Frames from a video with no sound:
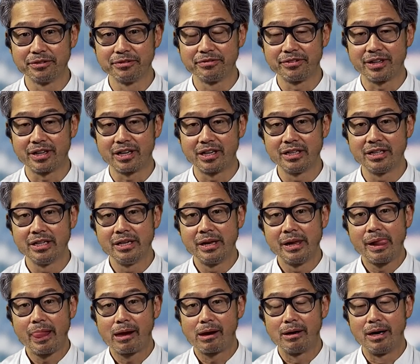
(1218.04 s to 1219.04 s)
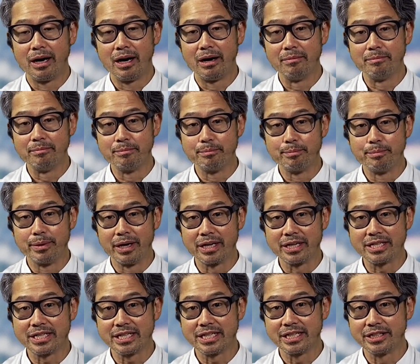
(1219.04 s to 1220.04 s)
so far,
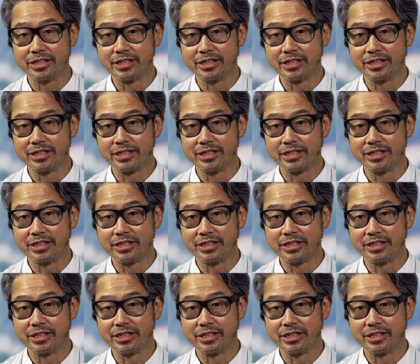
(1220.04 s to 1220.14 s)
but